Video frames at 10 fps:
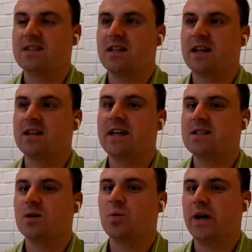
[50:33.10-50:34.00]
like lazy
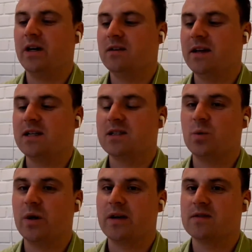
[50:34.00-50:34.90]
way
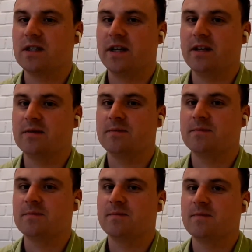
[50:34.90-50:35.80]
of saying.
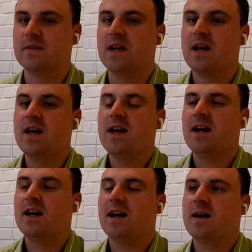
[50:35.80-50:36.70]

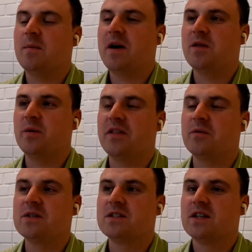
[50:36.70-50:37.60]
By the way, there
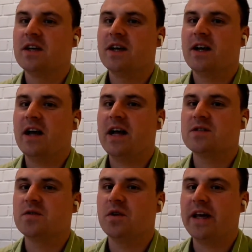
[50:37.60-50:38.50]
is as
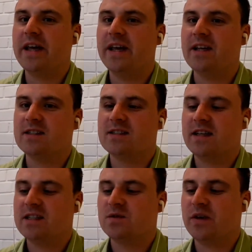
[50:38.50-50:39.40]
for ain't.
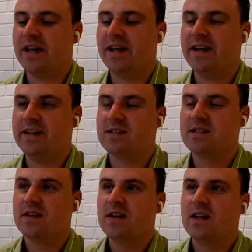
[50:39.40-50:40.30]

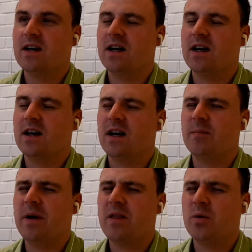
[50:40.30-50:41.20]

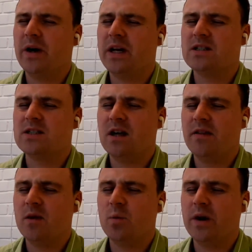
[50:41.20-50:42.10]
Yeah. By the way, it's
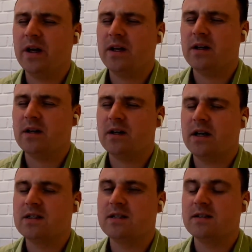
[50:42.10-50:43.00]
not the way
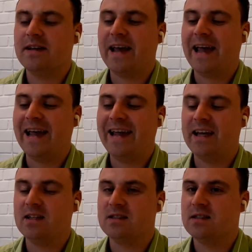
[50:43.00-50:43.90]
it's
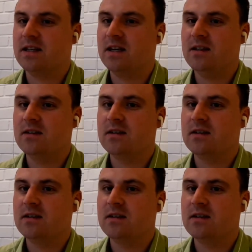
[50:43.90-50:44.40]
ain't. Yeah.